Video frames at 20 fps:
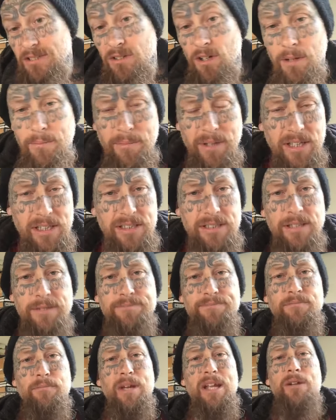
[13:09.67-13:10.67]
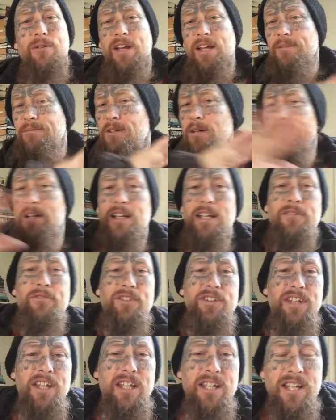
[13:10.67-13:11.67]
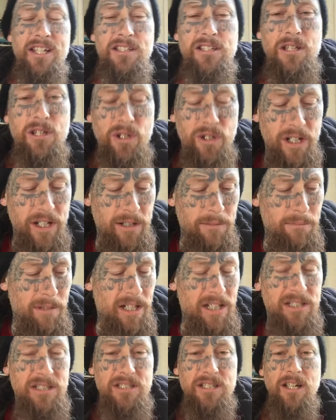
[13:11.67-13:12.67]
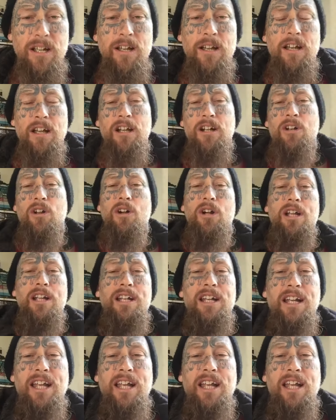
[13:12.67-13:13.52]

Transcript: nightmares. Anyway, I'm gonna leave it there, that's 30 minutes. Clock in